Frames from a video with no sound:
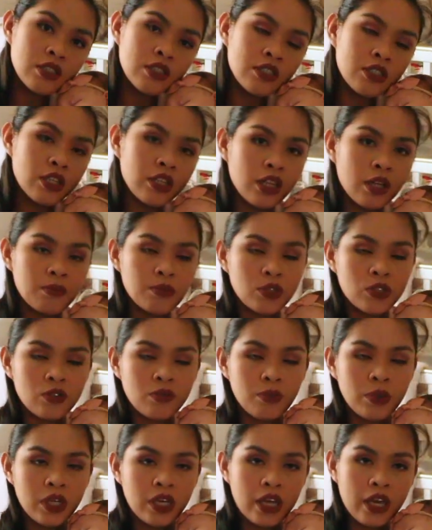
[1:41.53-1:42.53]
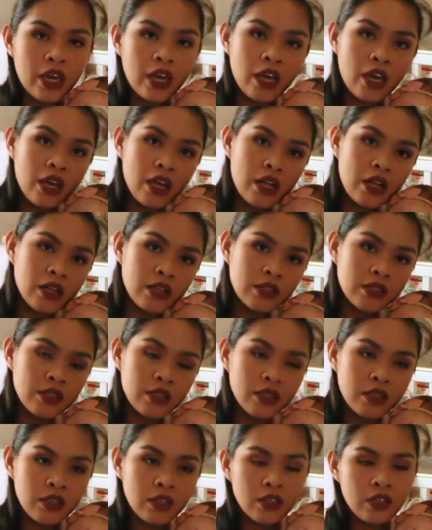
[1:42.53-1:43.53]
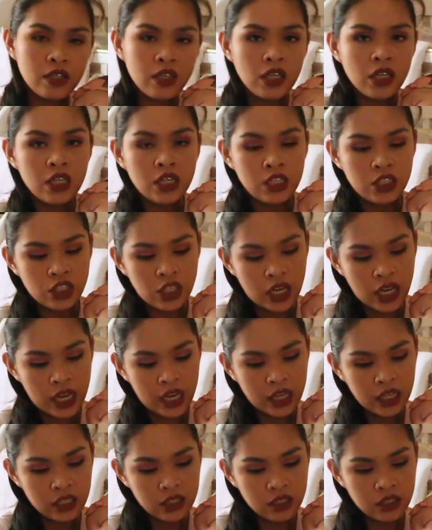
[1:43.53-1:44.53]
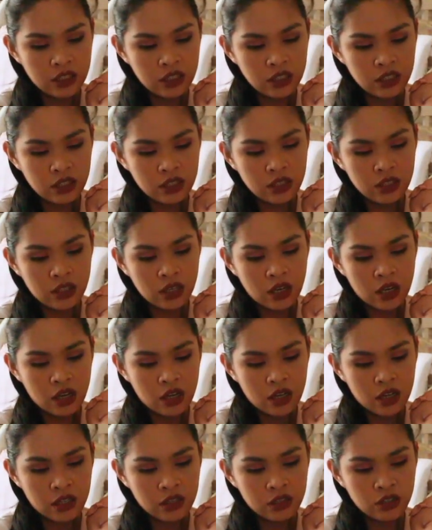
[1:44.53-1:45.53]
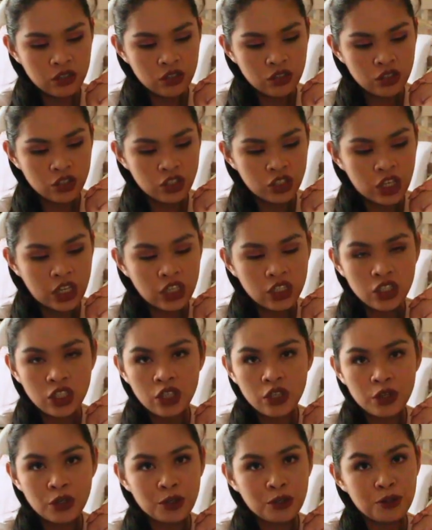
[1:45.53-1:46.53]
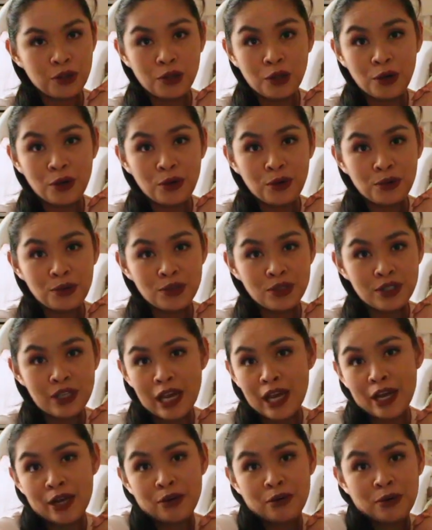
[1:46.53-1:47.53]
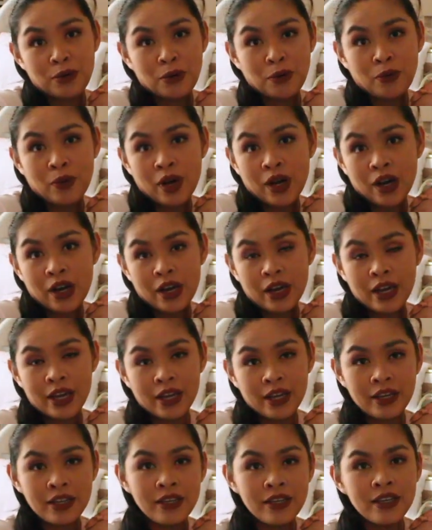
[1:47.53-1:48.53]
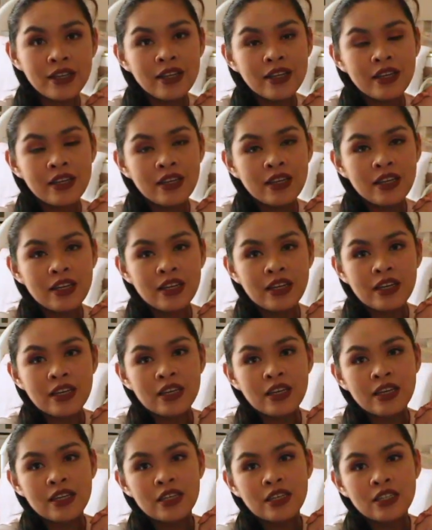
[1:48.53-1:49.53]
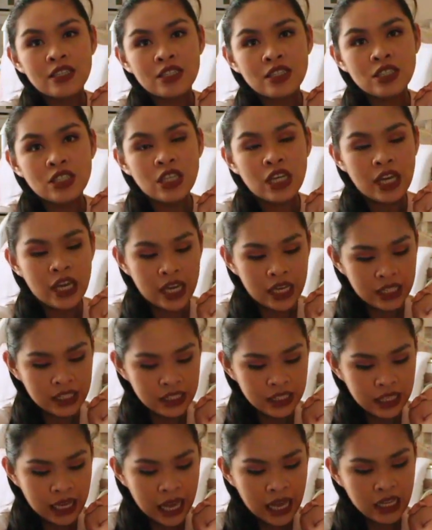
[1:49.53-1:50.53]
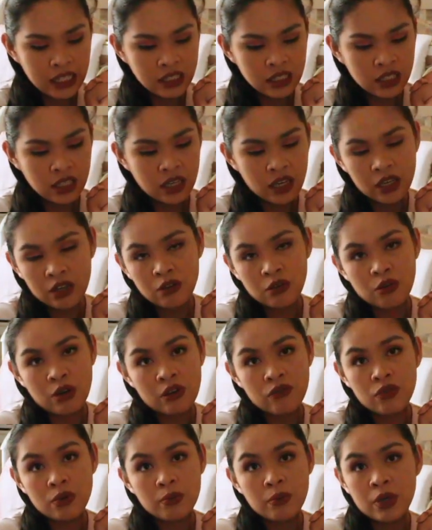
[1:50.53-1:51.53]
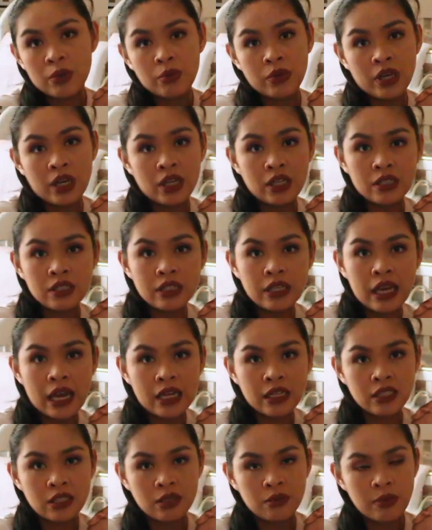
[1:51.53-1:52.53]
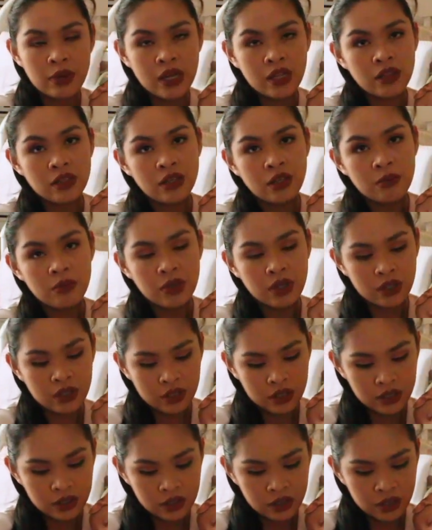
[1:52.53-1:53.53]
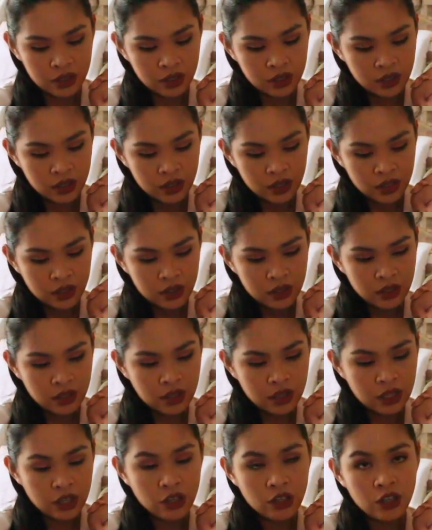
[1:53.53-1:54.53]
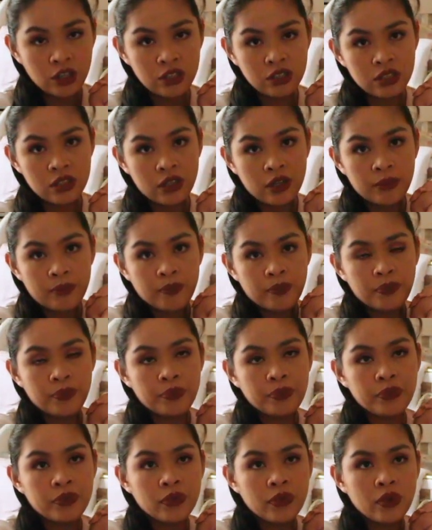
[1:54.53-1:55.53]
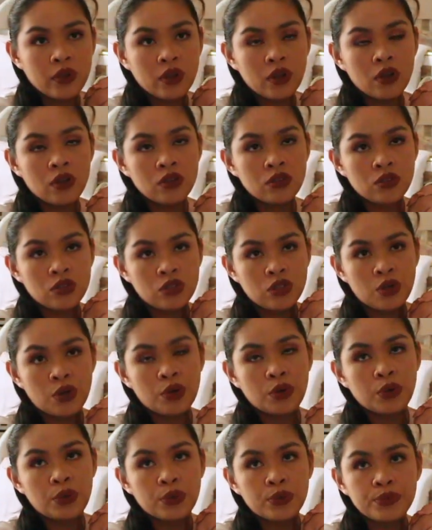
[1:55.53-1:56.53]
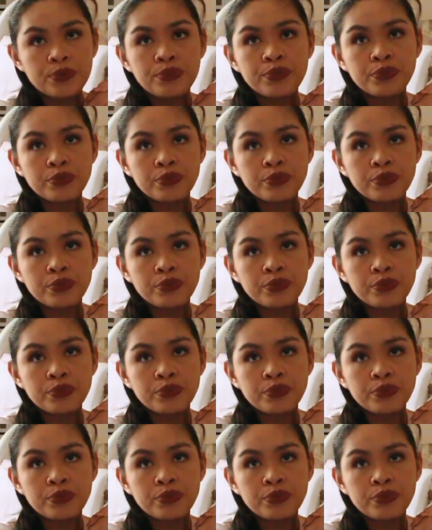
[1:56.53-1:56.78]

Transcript: She loves to be held. She hates uh, changing her clothes. I don't know why. She hates gassy. I know every baby hates gassy belly because it hurts them. So,